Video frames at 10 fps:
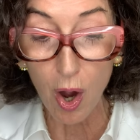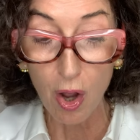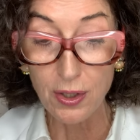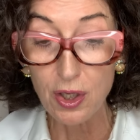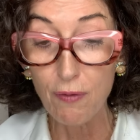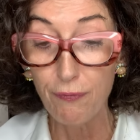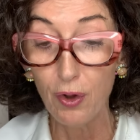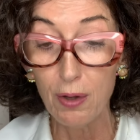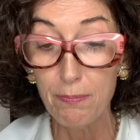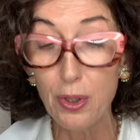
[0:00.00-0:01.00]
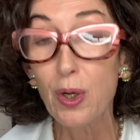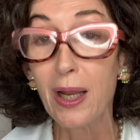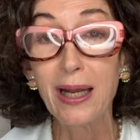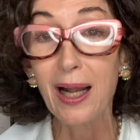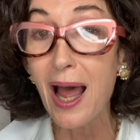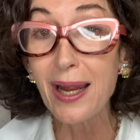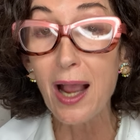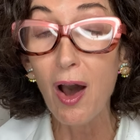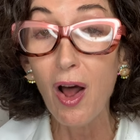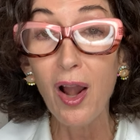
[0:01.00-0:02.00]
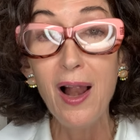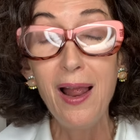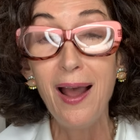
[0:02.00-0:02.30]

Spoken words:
Also full of butylene glycol.